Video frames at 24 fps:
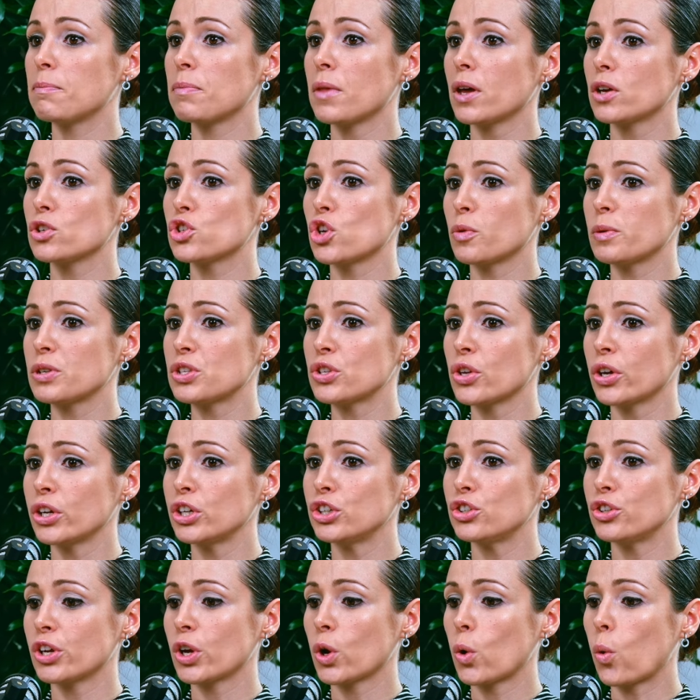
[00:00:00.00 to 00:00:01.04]
So we started
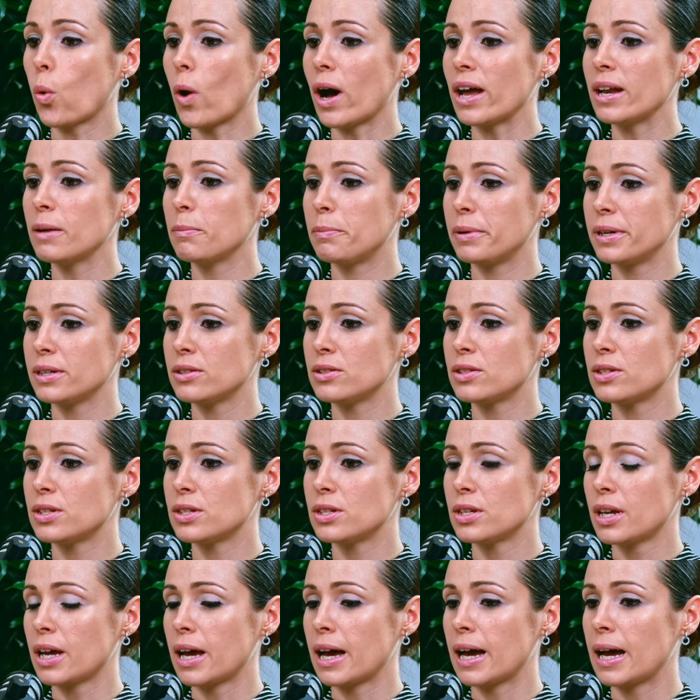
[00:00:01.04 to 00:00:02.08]
doing quite a
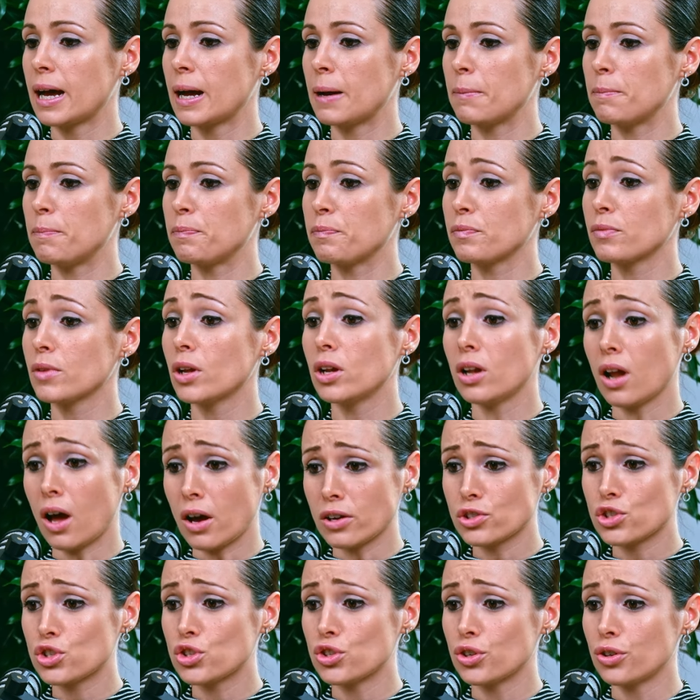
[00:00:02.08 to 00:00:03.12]
bit
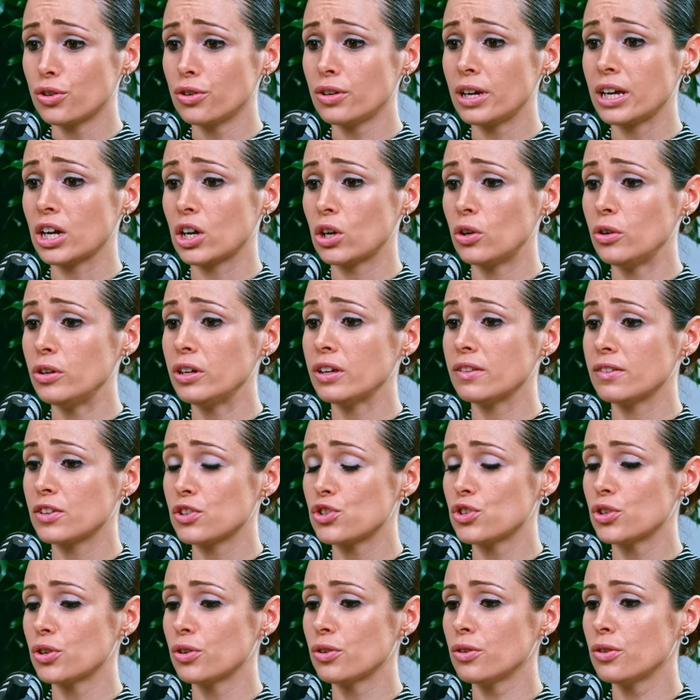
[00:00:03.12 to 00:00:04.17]
last year, including
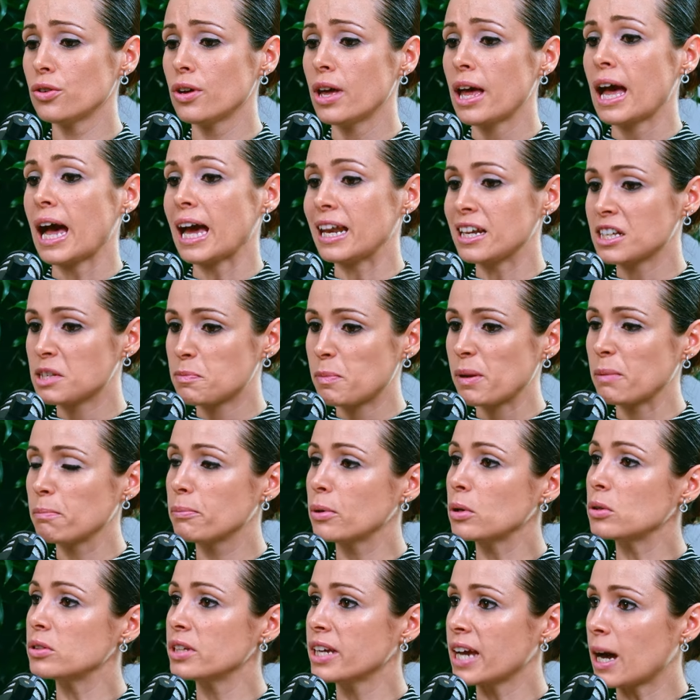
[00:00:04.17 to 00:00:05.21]
this year, and it's been
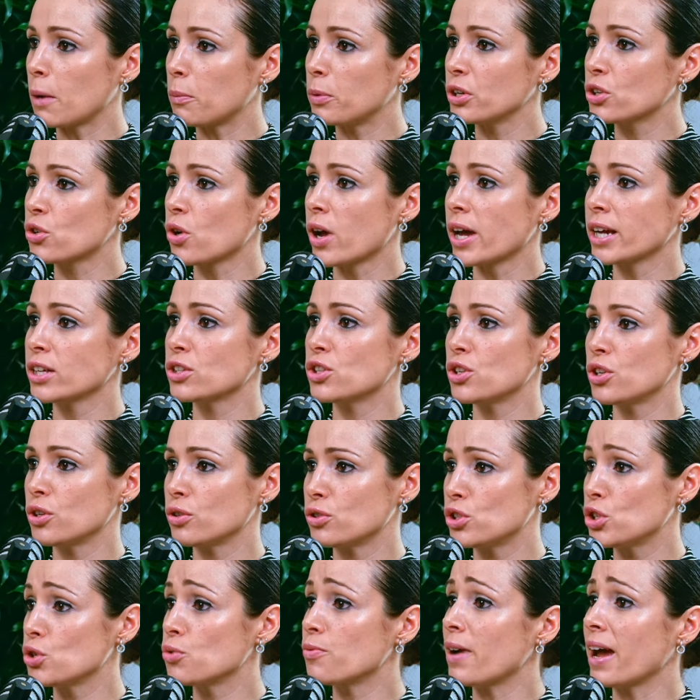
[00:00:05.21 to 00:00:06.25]
building up. We're trying
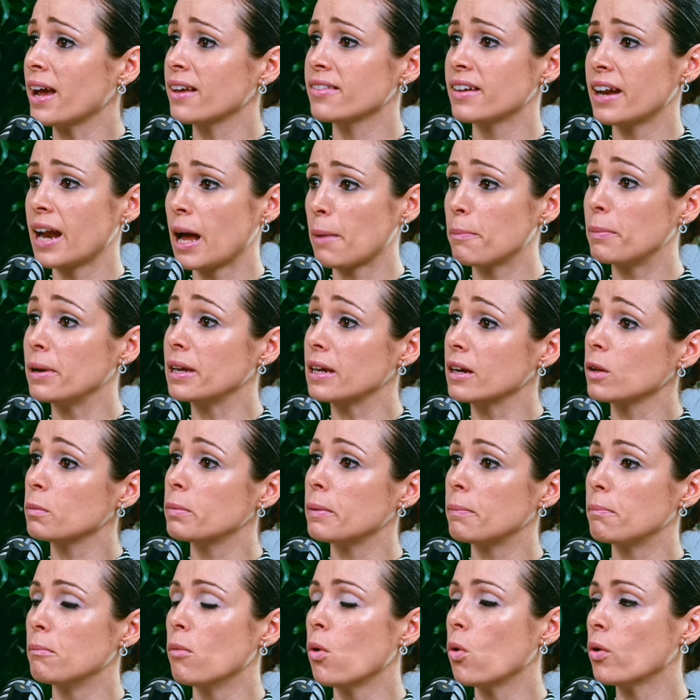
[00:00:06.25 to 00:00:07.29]
to rank that up a little
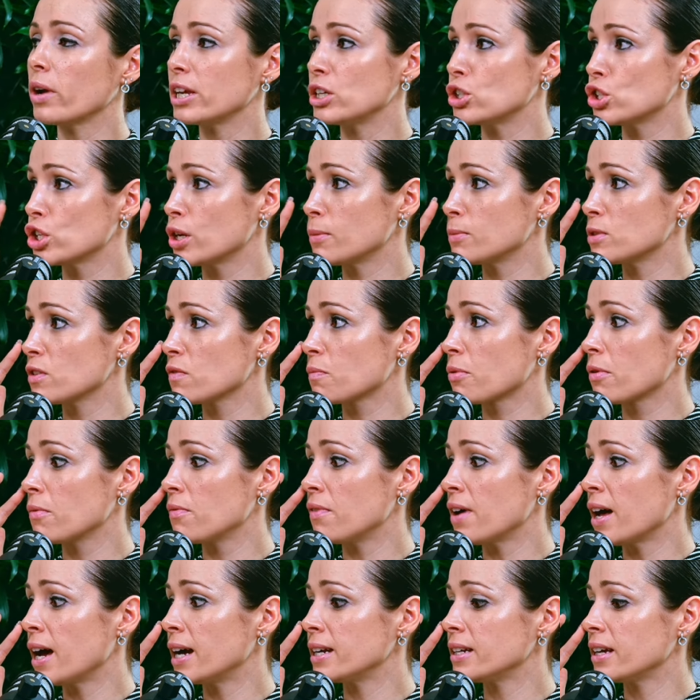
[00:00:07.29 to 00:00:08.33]
bit more in terms of
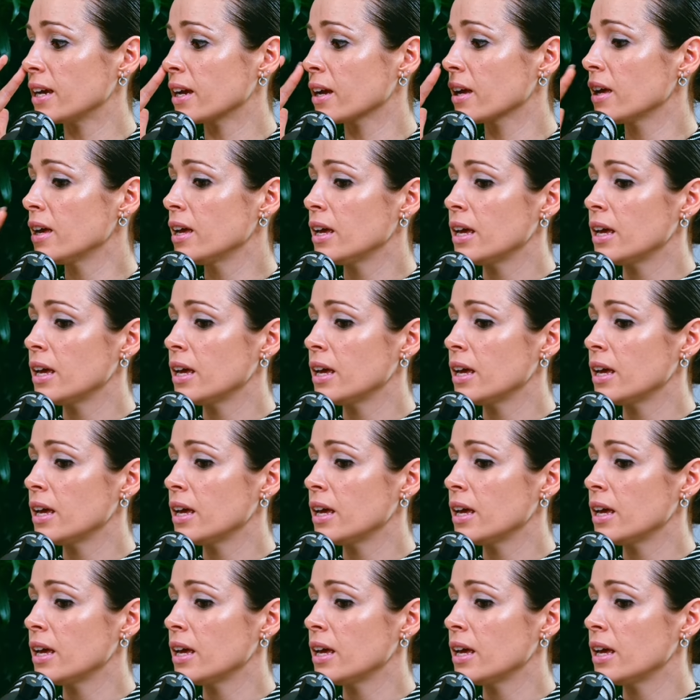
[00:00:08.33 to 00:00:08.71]
providing